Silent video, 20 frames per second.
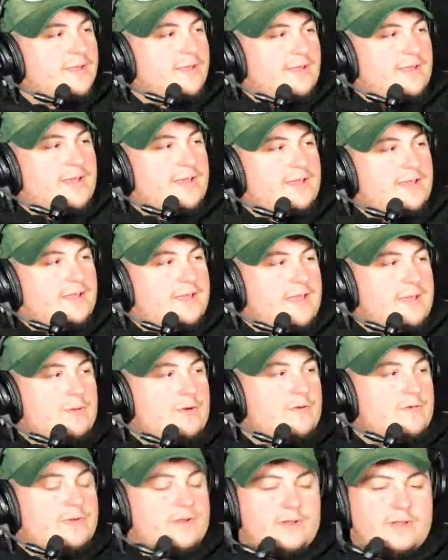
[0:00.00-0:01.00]
Yeah, he came
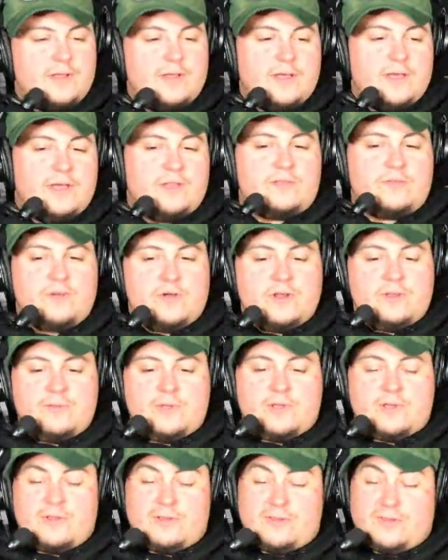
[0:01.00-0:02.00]
over, and it's funny because